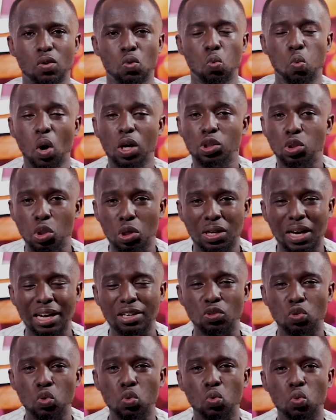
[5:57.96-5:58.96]
What you
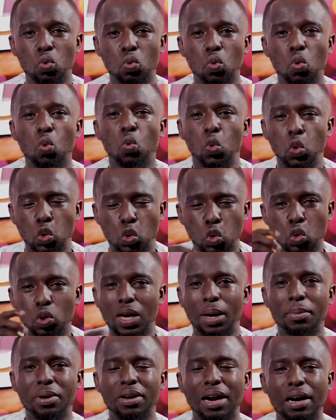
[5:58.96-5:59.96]
can do will do
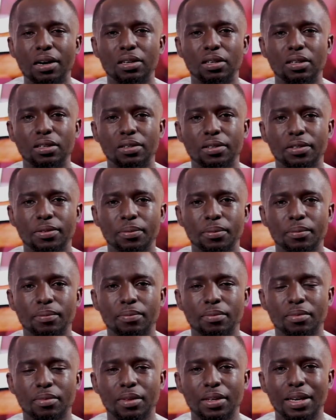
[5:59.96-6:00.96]
the miracle.
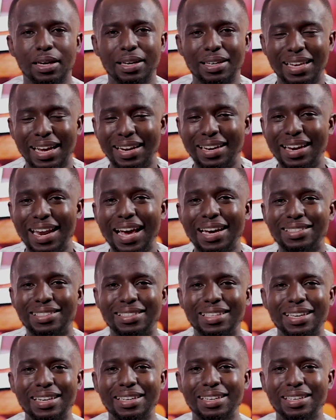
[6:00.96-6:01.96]
The
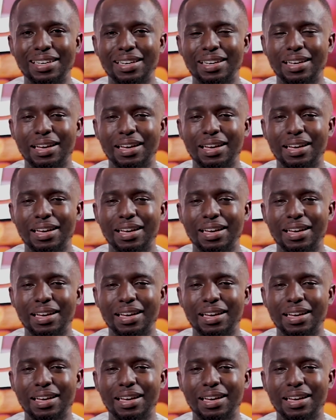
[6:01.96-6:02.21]
next thing